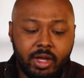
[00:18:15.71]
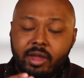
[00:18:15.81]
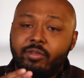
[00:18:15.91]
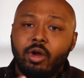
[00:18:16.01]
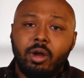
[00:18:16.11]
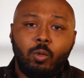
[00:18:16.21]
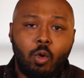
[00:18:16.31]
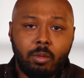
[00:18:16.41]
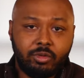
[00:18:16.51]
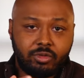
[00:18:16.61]
if you're a
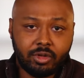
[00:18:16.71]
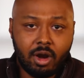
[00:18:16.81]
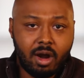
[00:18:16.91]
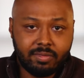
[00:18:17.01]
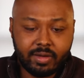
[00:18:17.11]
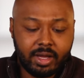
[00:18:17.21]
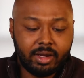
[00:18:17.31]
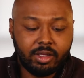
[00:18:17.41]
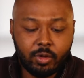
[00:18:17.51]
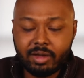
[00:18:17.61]
warped cigar
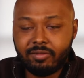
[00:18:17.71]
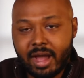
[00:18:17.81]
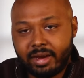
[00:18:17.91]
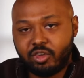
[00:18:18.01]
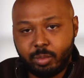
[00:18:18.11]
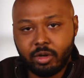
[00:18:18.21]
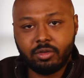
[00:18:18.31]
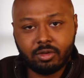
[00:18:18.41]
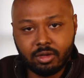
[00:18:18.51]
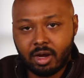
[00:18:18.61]
fan and you have not
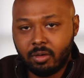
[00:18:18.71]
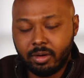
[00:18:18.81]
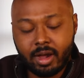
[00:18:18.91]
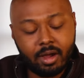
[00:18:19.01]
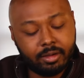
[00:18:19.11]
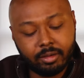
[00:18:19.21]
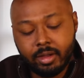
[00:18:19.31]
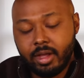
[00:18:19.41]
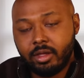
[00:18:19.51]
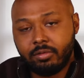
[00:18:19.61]
experienced the Don Reynaldo,
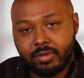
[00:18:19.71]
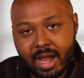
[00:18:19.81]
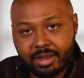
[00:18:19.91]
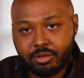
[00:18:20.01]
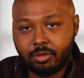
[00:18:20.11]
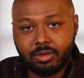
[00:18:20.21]
you've got to.